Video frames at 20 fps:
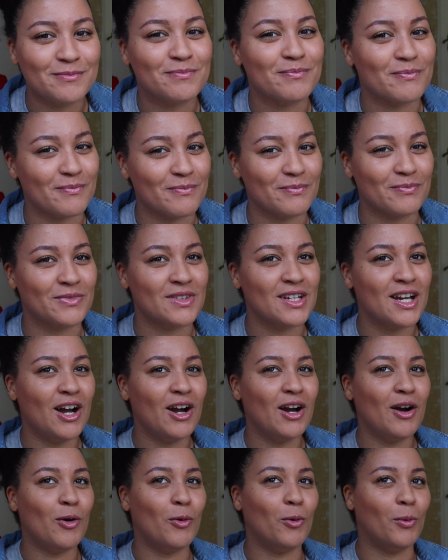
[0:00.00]
Mm -hmm
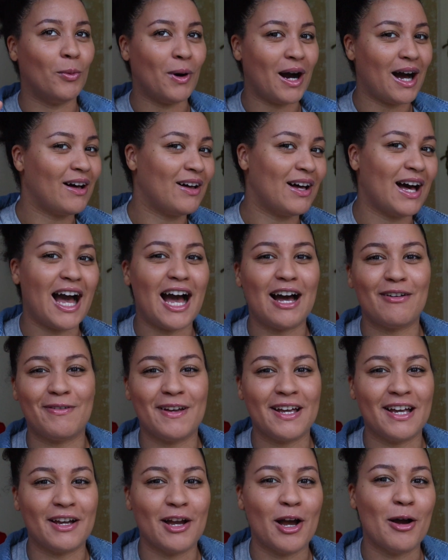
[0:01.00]
while
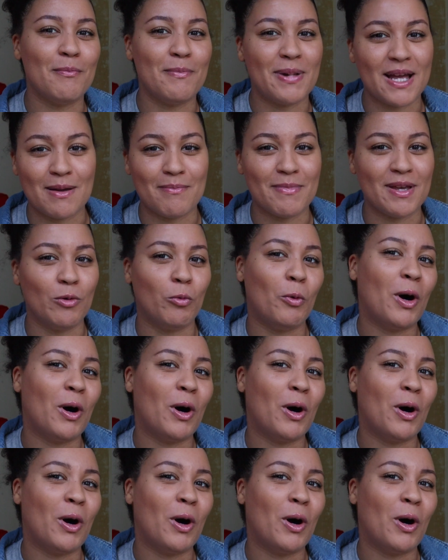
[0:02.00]
having a baby,